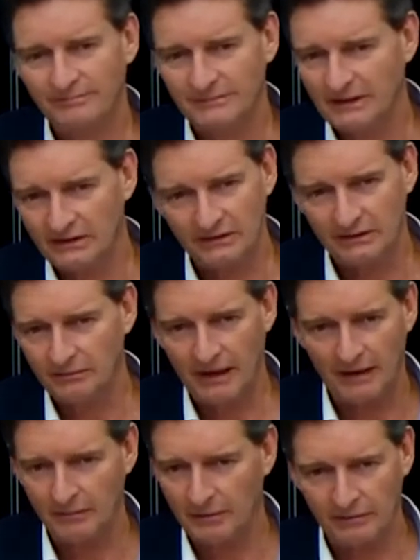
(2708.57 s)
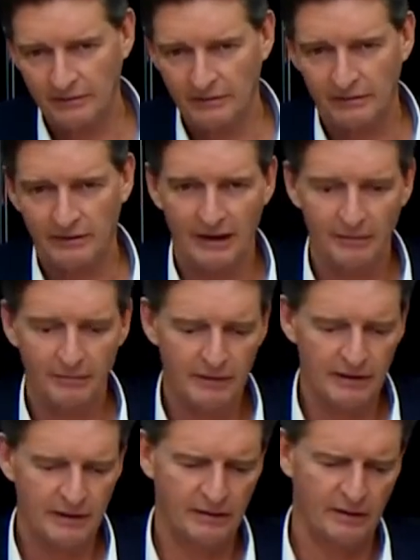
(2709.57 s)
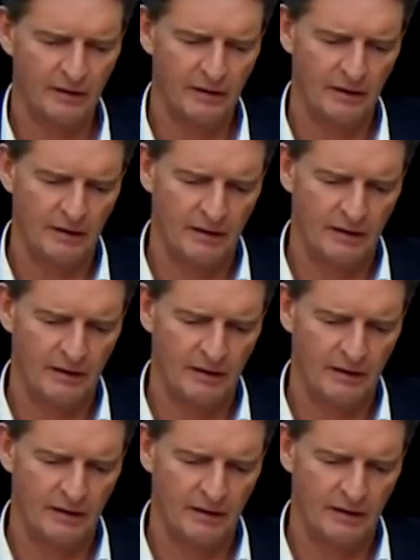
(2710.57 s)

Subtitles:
in this environment at the time being.